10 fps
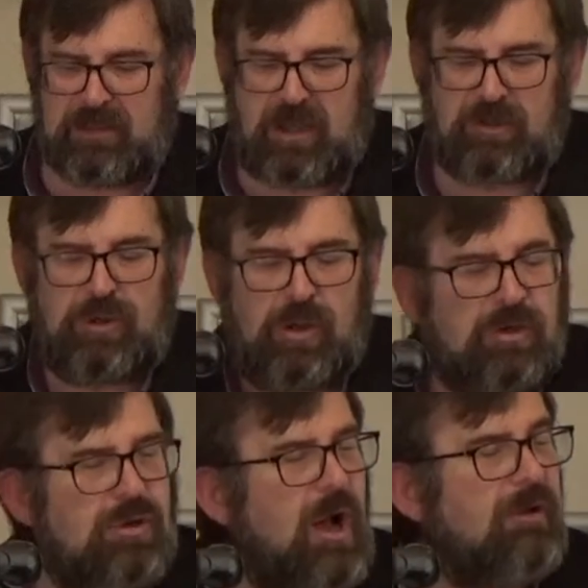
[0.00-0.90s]
can
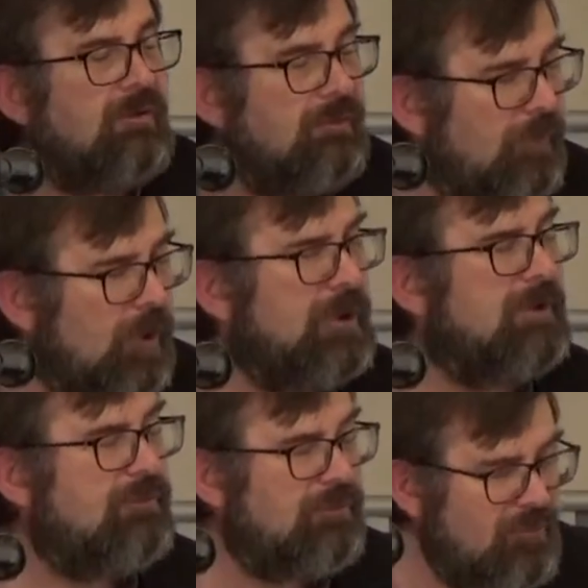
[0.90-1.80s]
know God's full
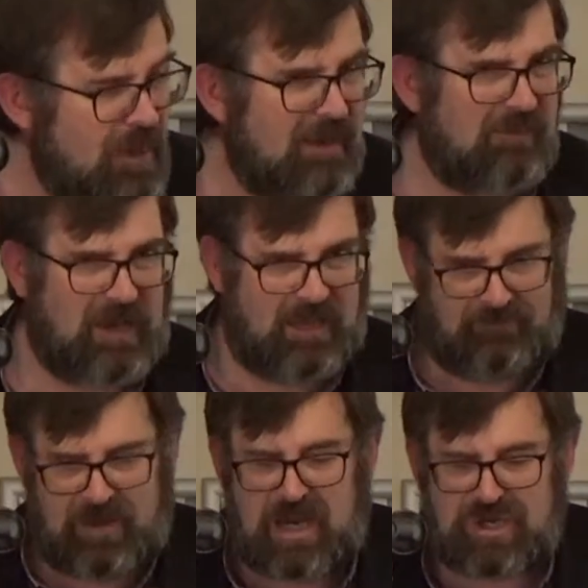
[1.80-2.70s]
and free
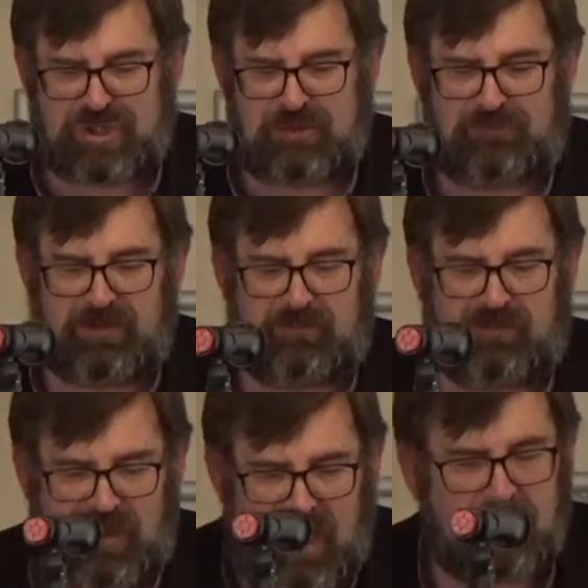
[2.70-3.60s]
salvation for
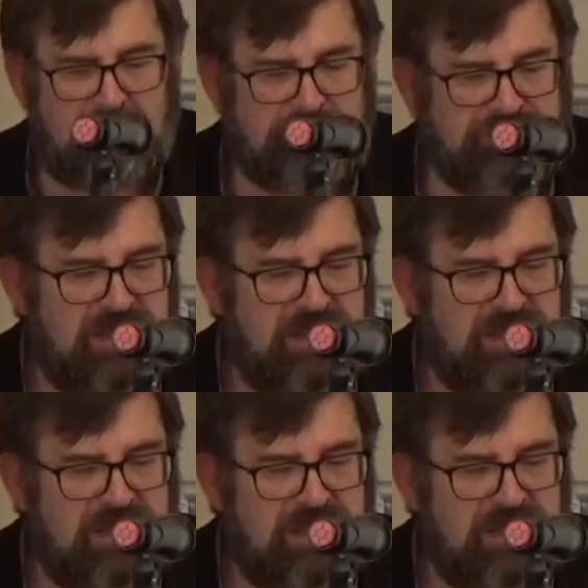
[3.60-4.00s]
themselves.